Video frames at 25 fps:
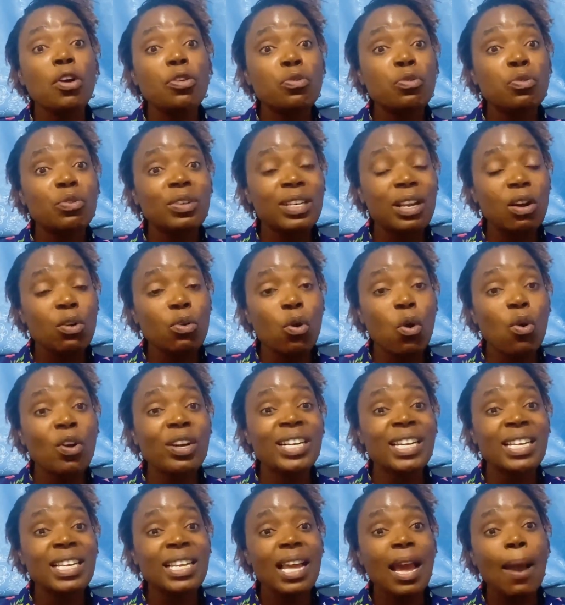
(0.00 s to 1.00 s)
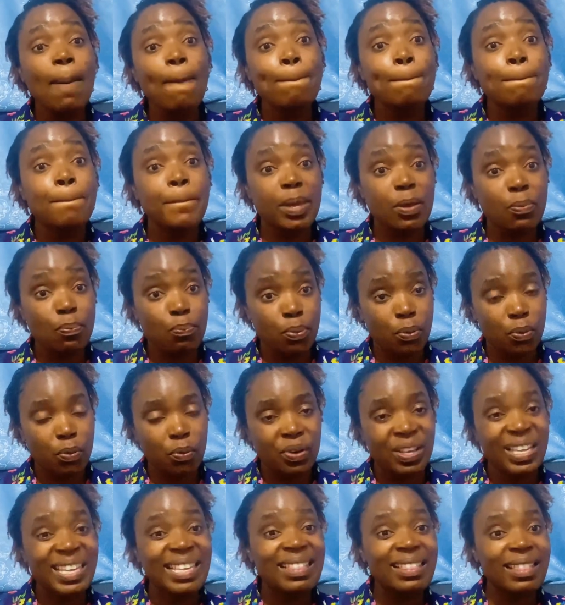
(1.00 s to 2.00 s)
ODM
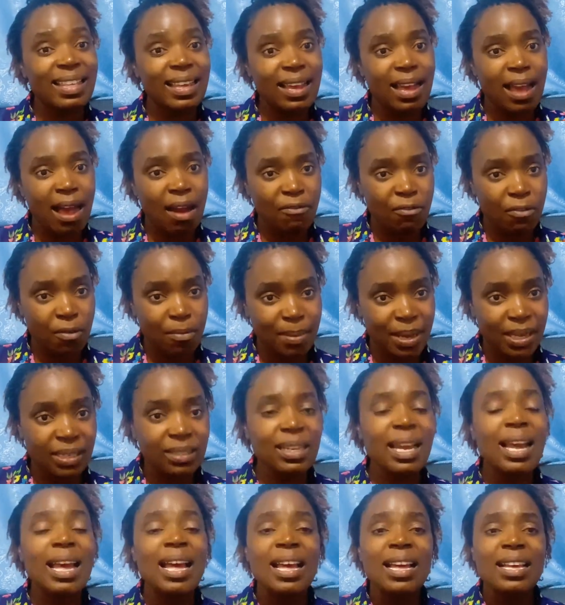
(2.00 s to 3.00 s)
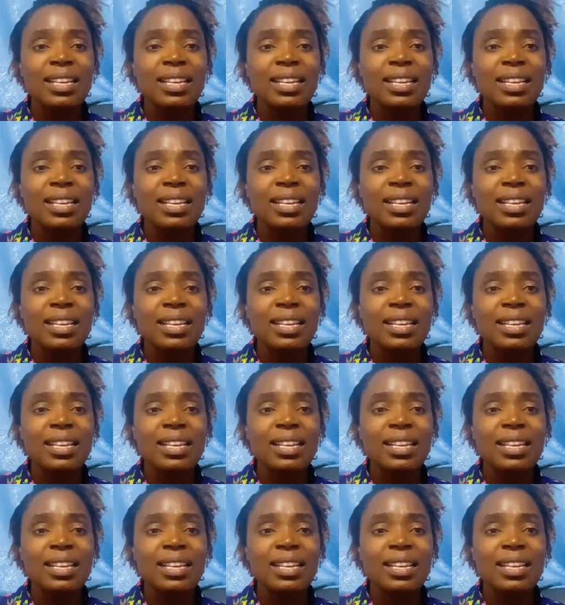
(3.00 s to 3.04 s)
people in the government,